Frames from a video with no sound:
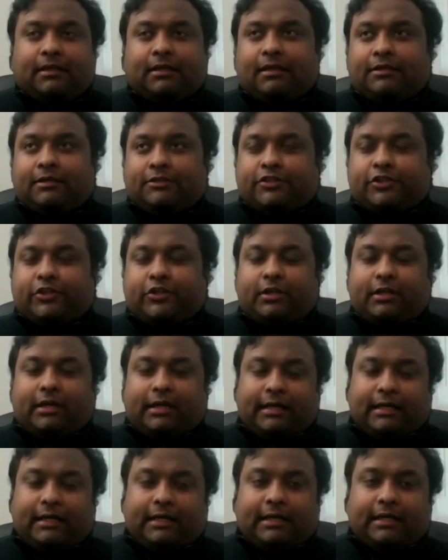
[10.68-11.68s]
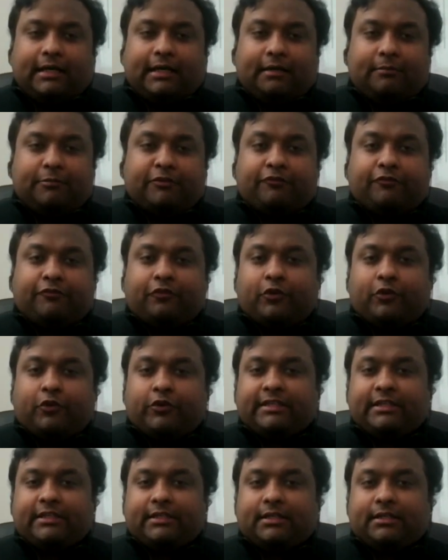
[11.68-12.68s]
Sure. I'm a
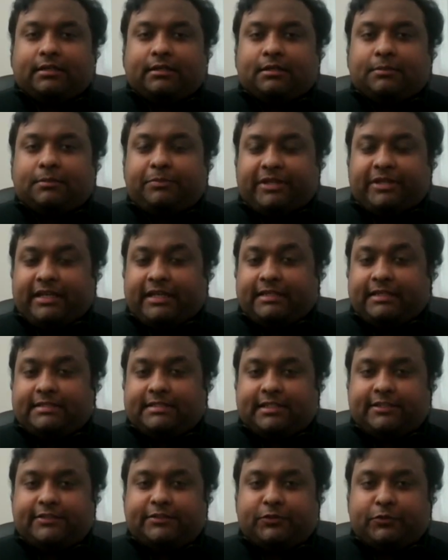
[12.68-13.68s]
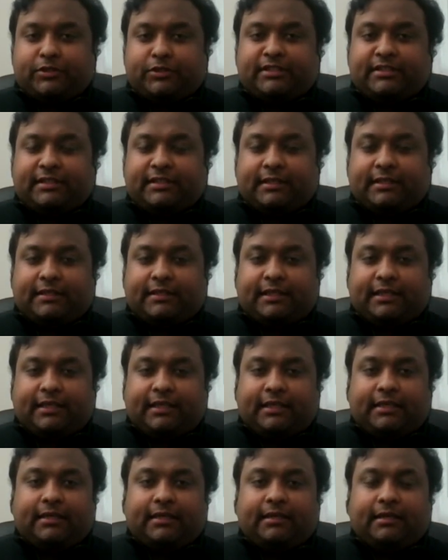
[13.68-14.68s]
fourth year PhD student in
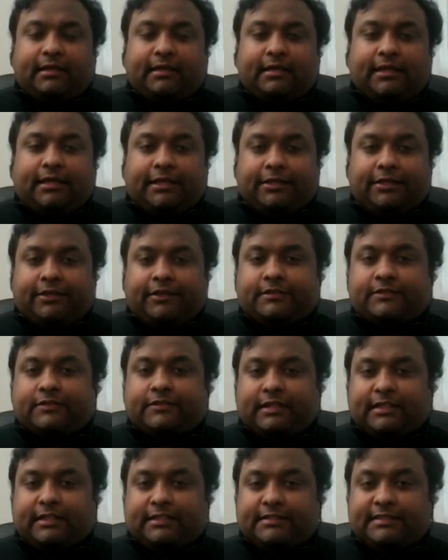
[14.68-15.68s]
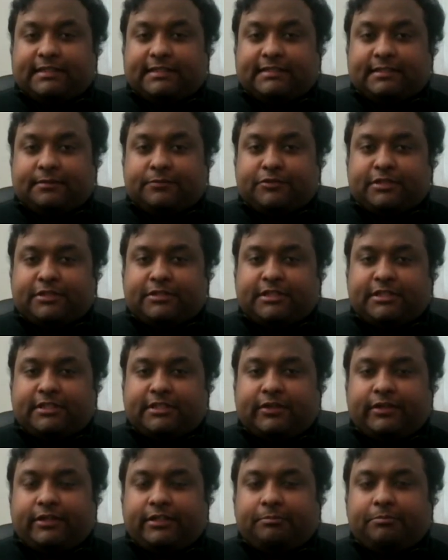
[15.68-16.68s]
the Industrial and Systems
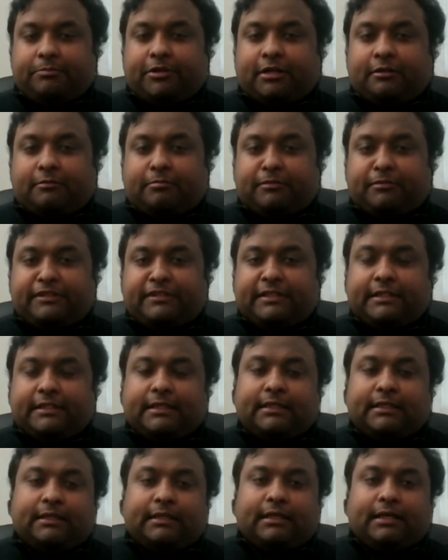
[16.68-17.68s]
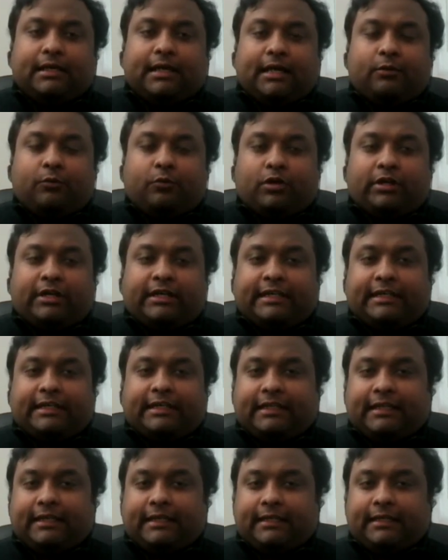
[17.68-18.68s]
Engineering department. I work
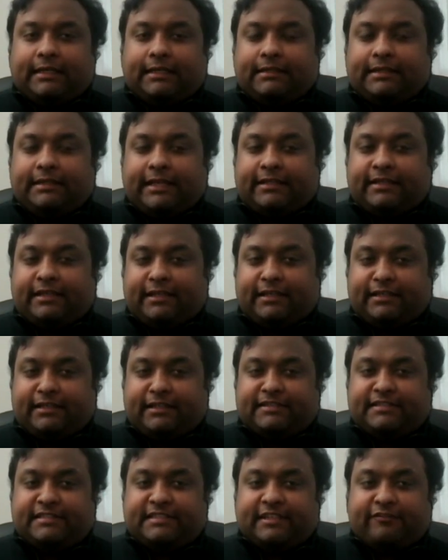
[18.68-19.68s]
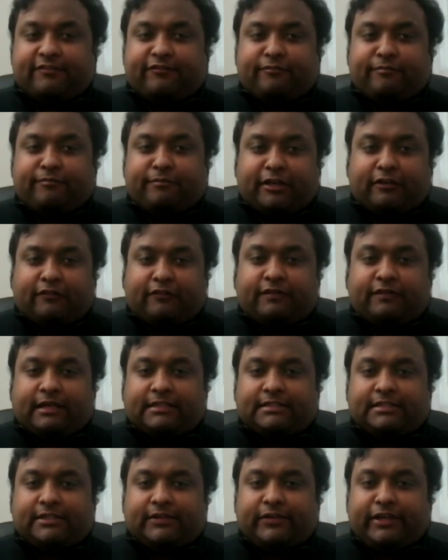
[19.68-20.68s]
in the Data Intensive
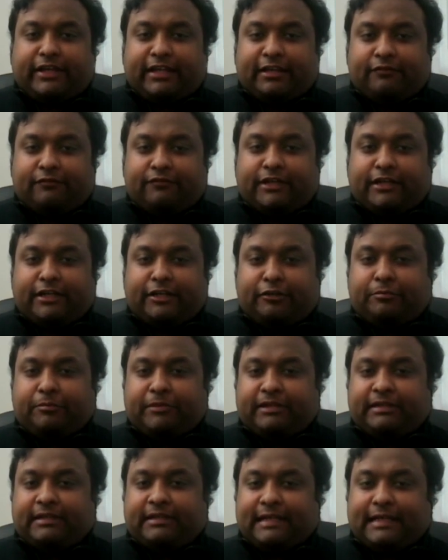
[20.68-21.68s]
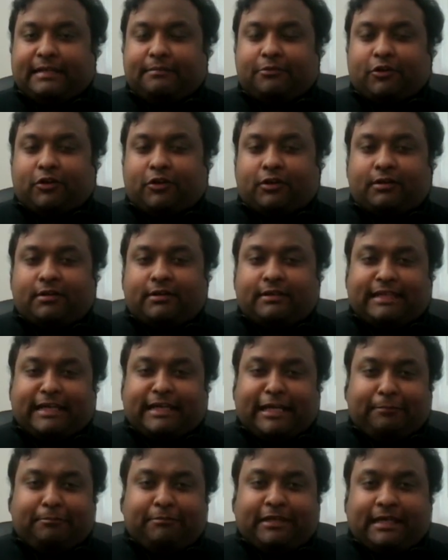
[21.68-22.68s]
Manufacturing Environment Lab, or
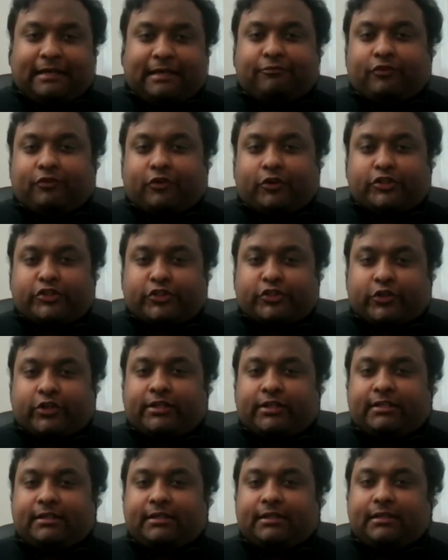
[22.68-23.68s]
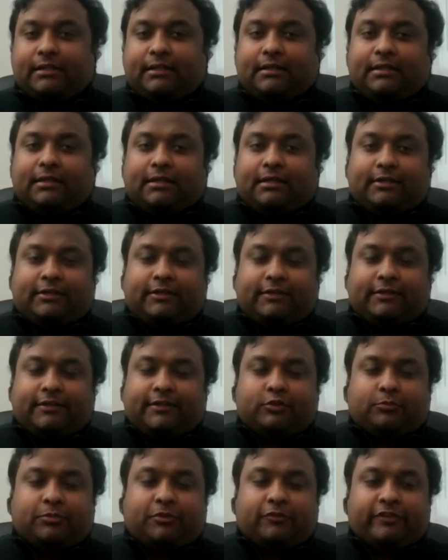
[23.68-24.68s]
DIME Lab for short, under the
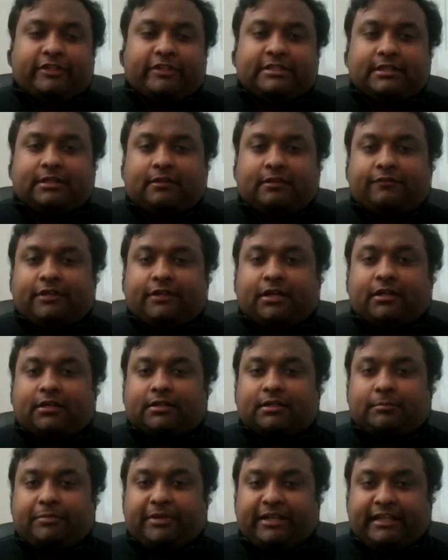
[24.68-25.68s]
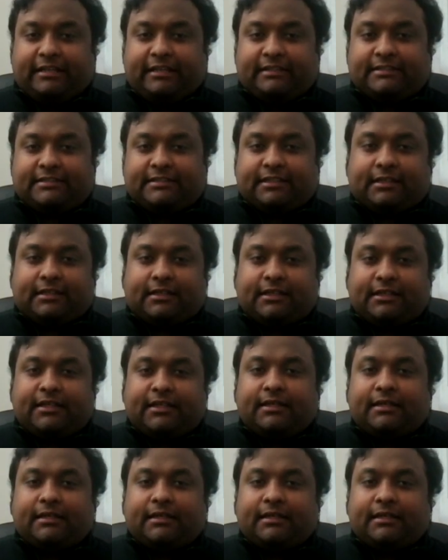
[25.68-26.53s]
supervision of Dr. Binil Starley.